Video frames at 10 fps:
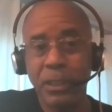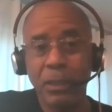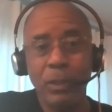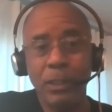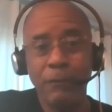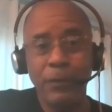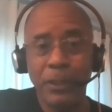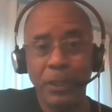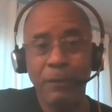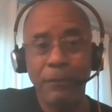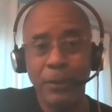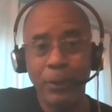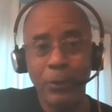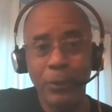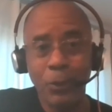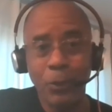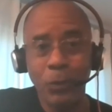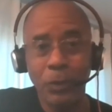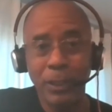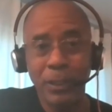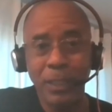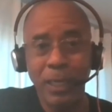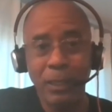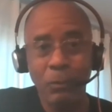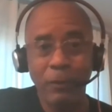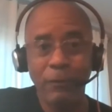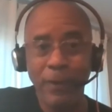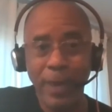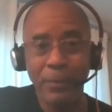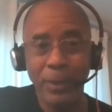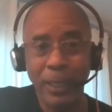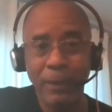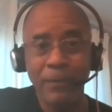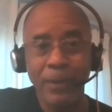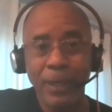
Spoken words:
went to Philadelphia to go to school and stayed with family